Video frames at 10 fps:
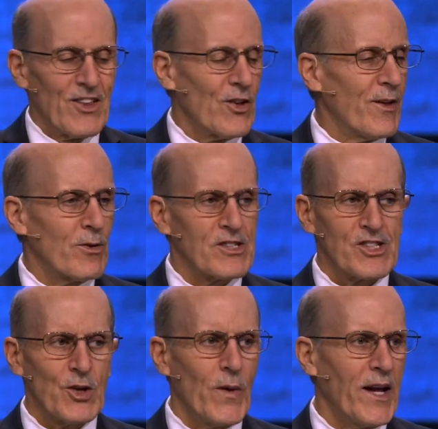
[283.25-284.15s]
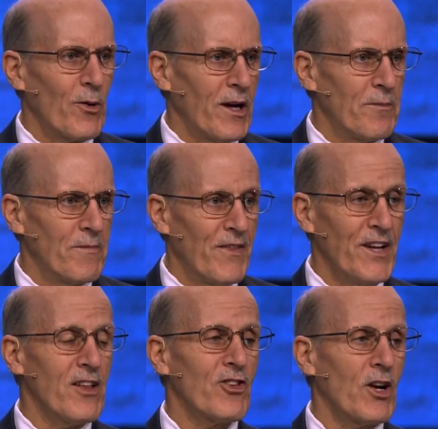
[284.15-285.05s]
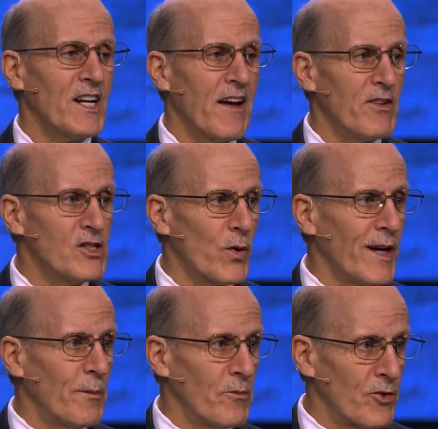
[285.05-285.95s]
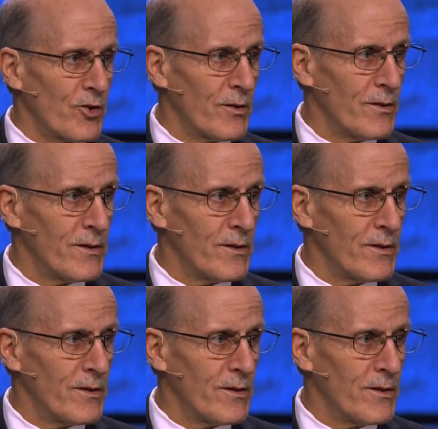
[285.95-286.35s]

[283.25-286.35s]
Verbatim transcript: So they were just so angry. And then he started having dreams